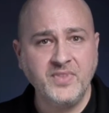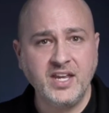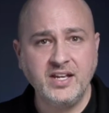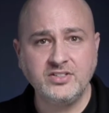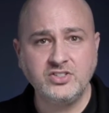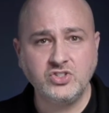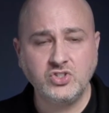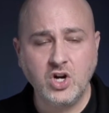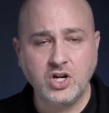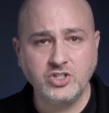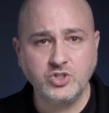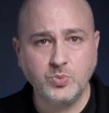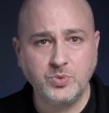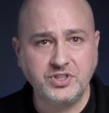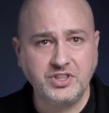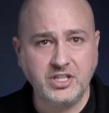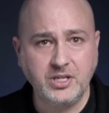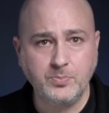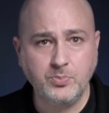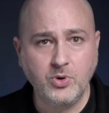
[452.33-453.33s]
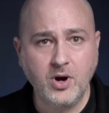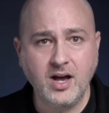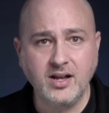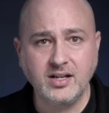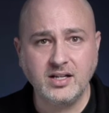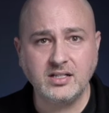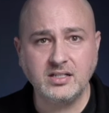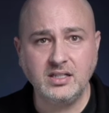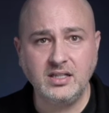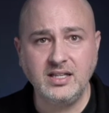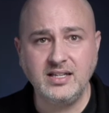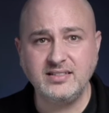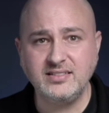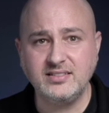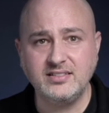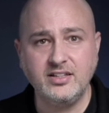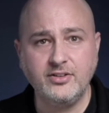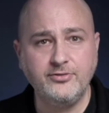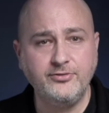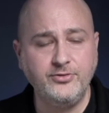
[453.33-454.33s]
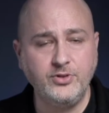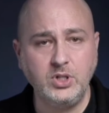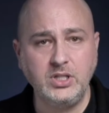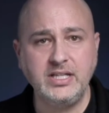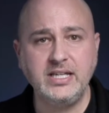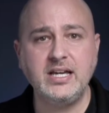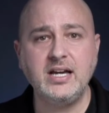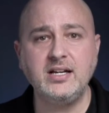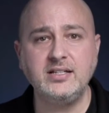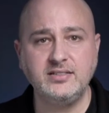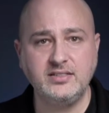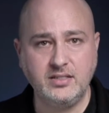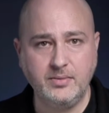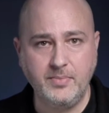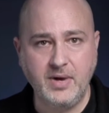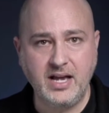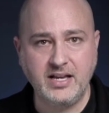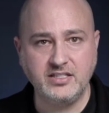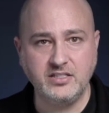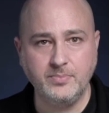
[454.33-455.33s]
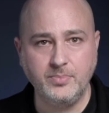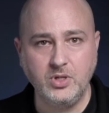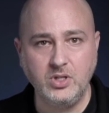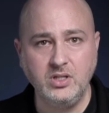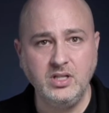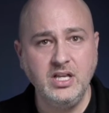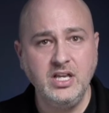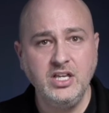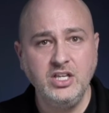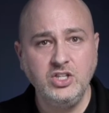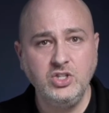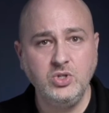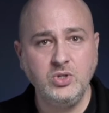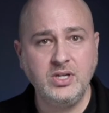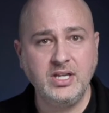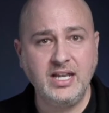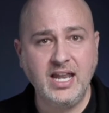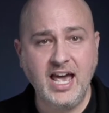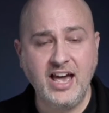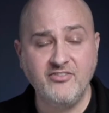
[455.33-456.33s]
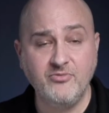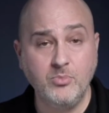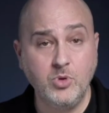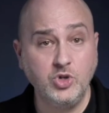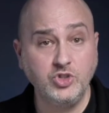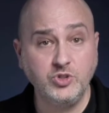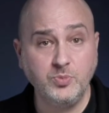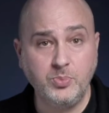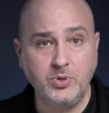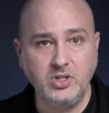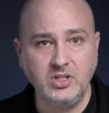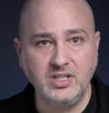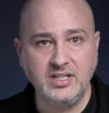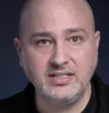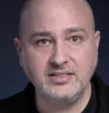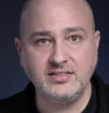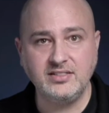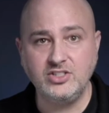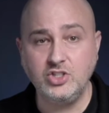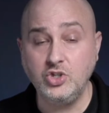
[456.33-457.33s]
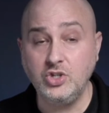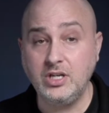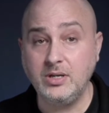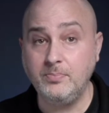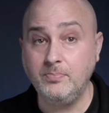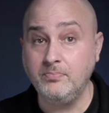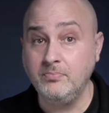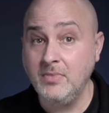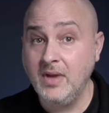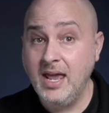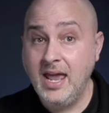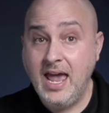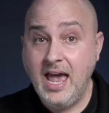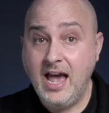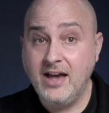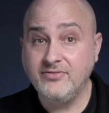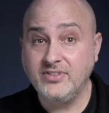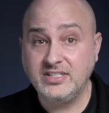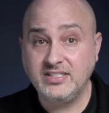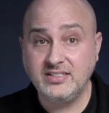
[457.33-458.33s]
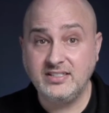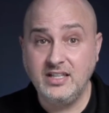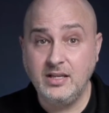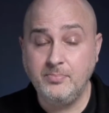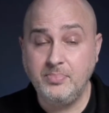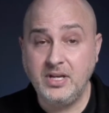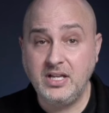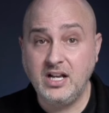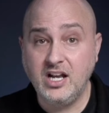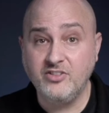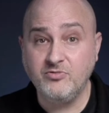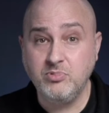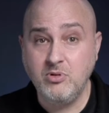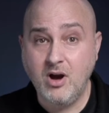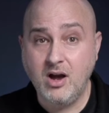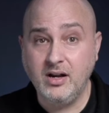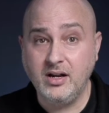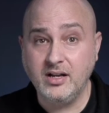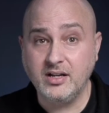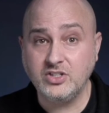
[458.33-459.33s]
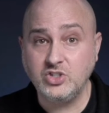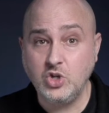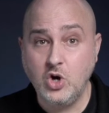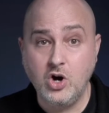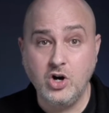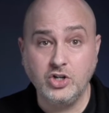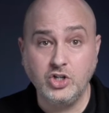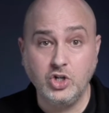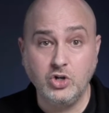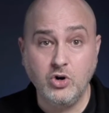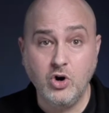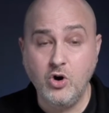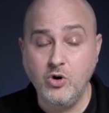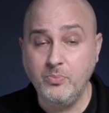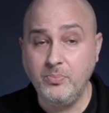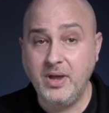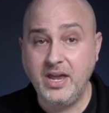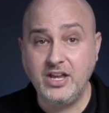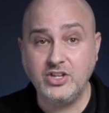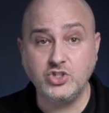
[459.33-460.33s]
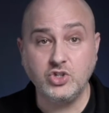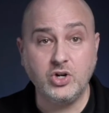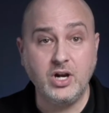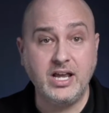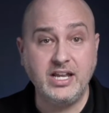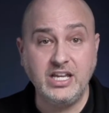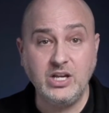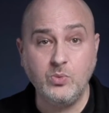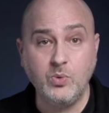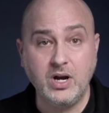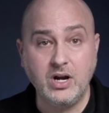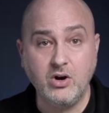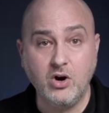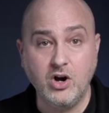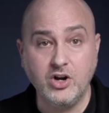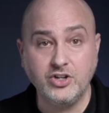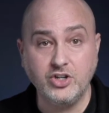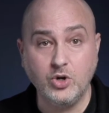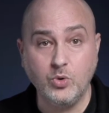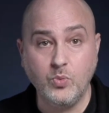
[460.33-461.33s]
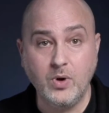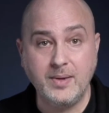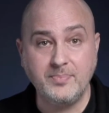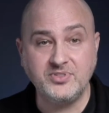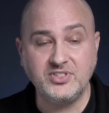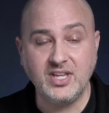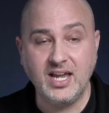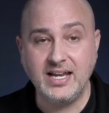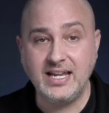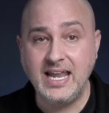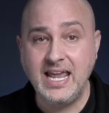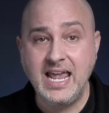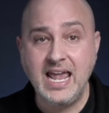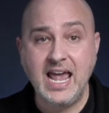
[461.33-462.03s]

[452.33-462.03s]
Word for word: It starts with the product list, fully customizable. You can have multiple lists. You can have a snippet of products on your homepage or anywhere on your website,